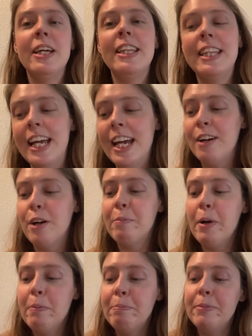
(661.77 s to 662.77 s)
There are
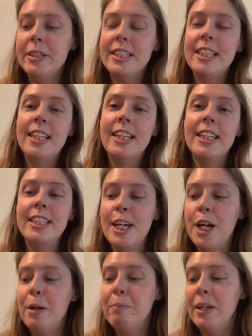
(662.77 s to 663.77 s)
bubbles in the
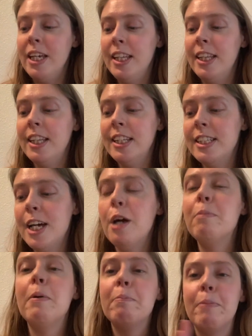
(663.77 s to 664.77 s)
tub, in the
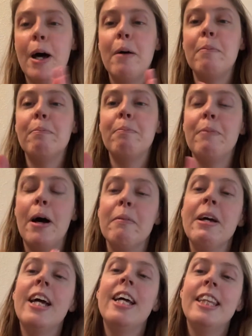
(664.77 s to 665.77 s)
tub, pop, pop.
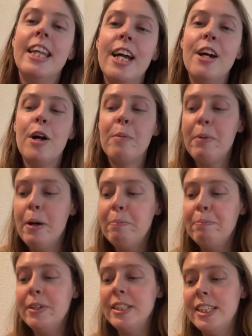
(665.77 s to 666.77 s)
There are
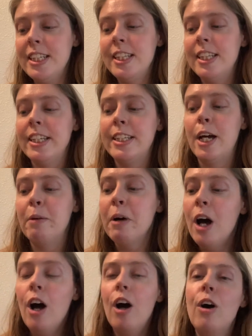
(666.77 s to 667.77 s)
bubbles in the tub,
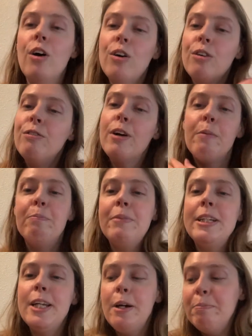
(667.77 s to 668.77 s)
oh
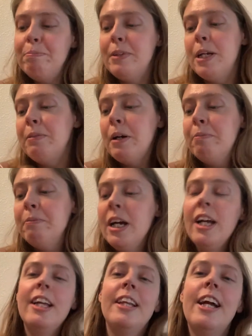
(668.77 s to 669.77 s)
rub-a-dub-dub-dub.
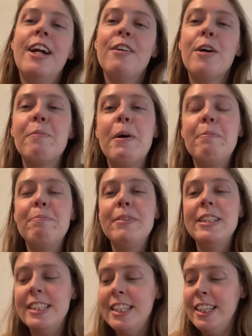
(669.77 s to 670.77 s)
There are
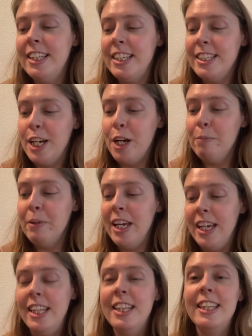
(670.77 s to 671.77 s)
bubbles in the tub,
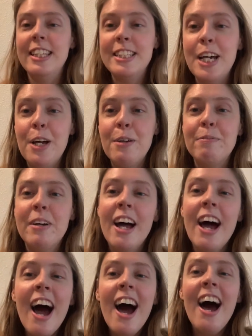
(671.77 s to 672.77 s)
in the tub.
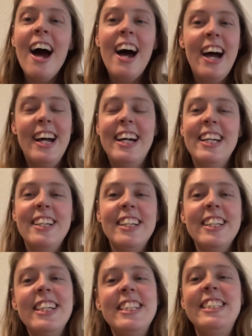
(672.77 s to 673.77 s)

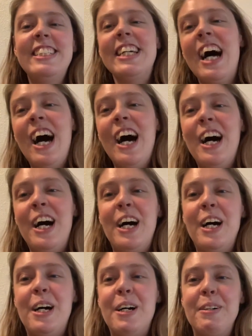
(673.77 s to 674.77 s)
Good
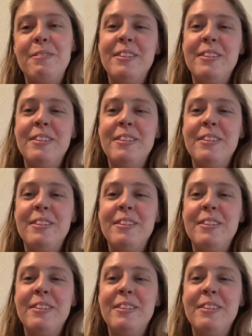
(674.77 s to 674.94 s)
job!